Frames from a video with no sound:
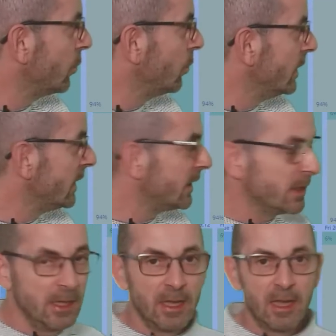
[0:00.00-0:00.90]
week.
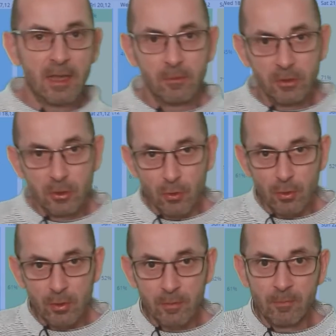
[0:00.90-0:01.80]

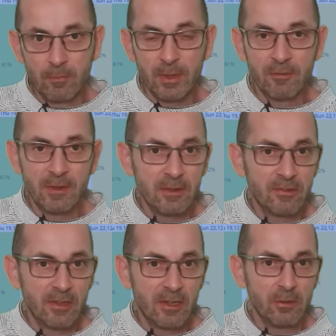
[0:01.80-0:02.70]
York, being a fairly
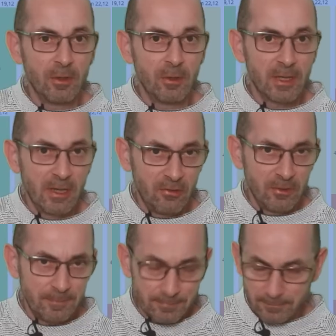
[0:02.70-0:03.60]
central
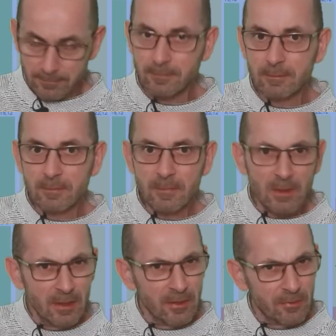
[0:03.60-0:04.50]
location,
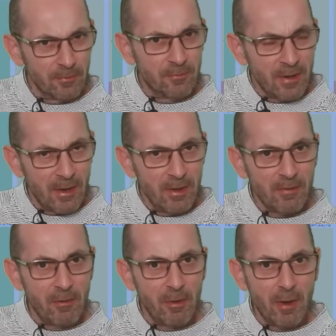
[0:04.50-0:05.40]
is very,
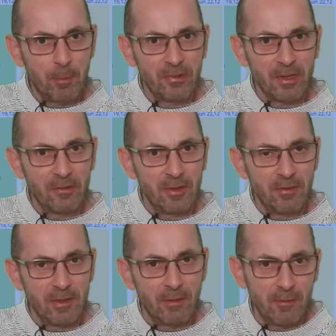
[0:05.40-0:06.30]
very representative
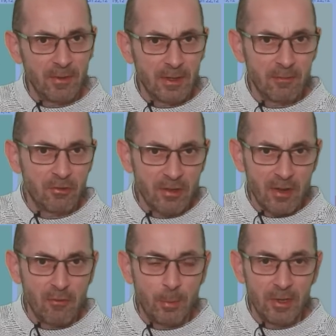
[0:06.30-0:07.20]
here, I think, of a
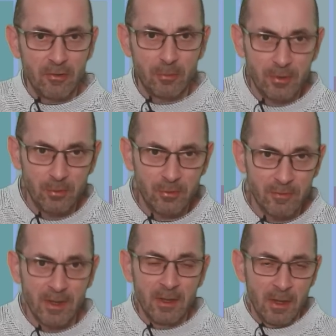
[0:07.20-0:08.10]
general picture because we've
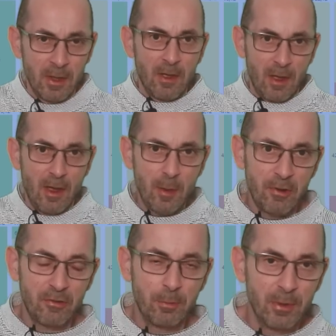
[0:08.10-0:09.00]
got that high
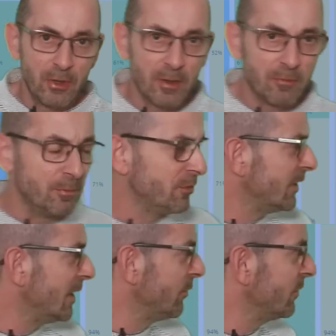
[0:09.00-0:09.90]
pressure building up from the
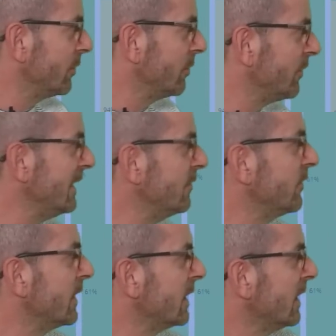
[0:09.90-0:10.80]
south. So if
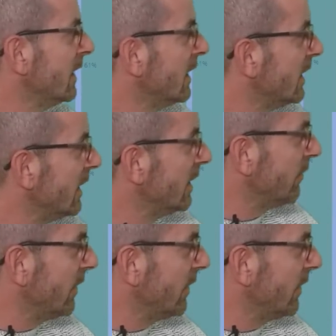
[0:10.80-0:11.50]
anything, if,